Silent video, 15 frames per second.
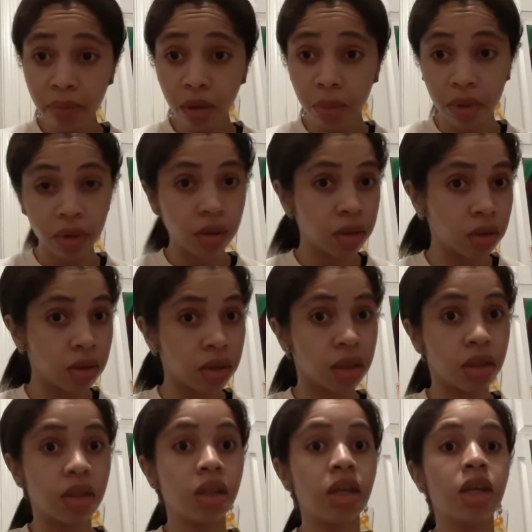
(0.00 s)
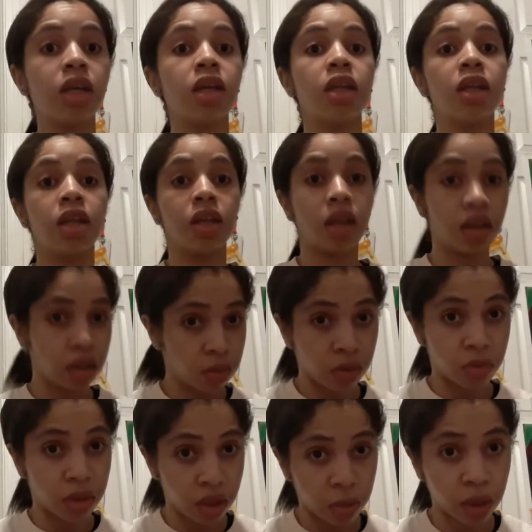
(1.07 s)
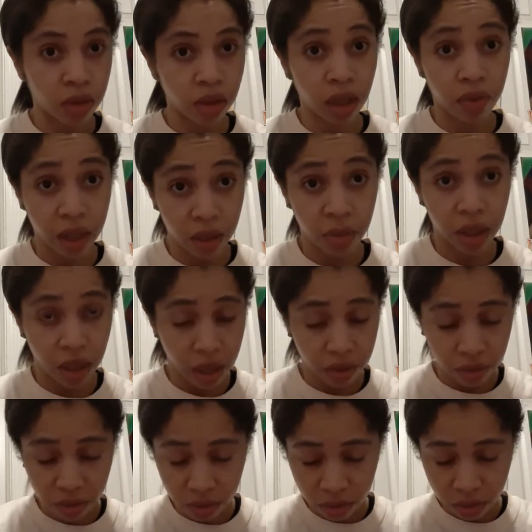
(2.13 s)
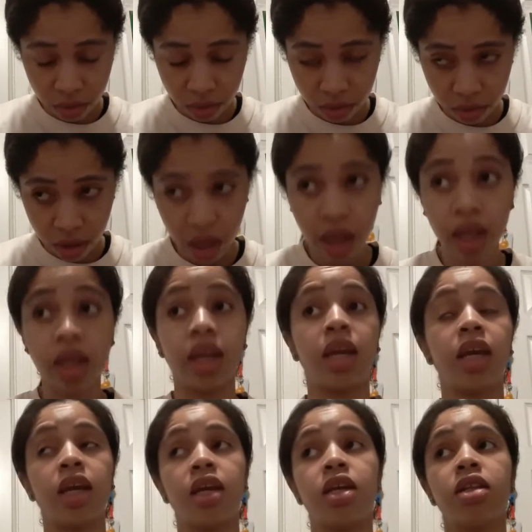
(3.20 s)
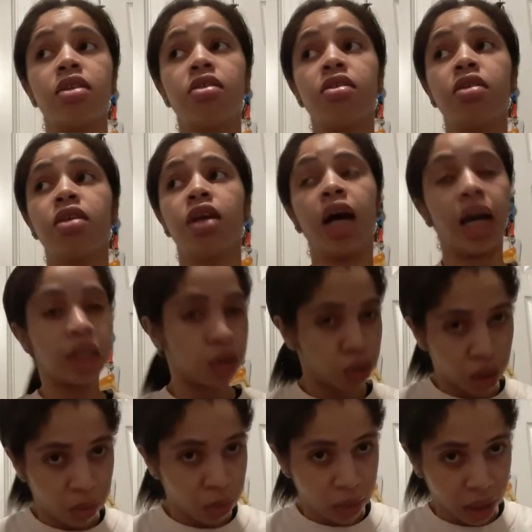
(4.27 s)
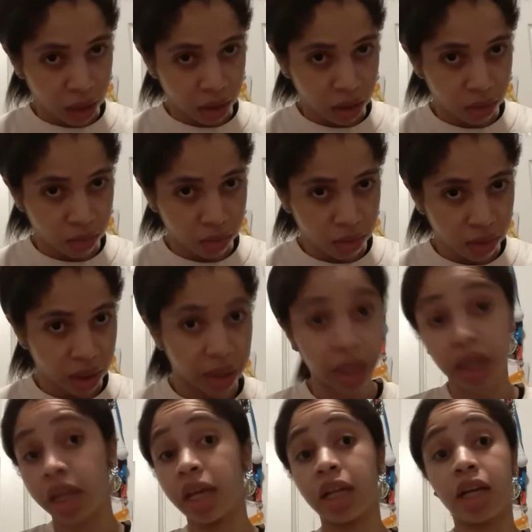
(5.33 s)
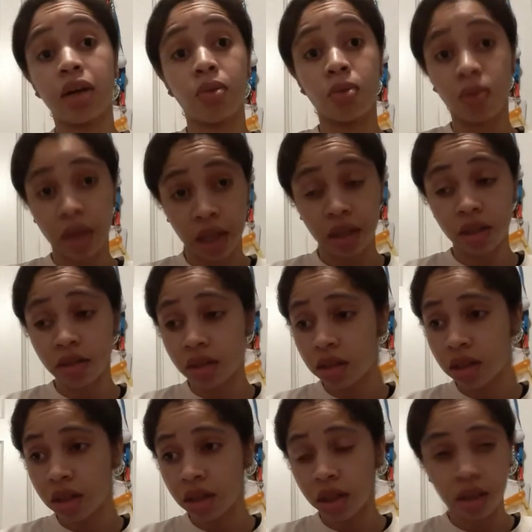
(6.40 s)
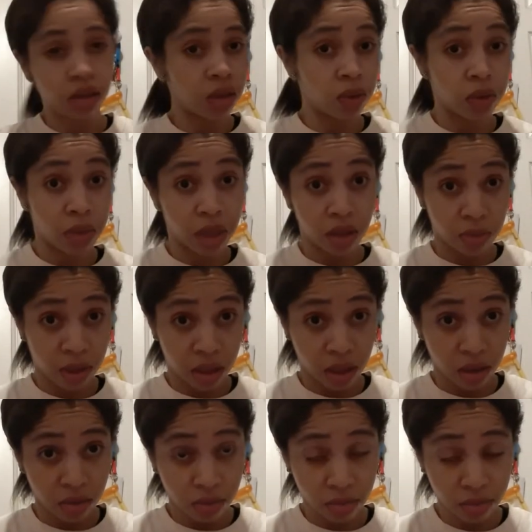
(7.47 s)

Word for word: But literally, that's some of the best pizza I've had in my life. And I dream about it, and I cannot wait until we meet up again.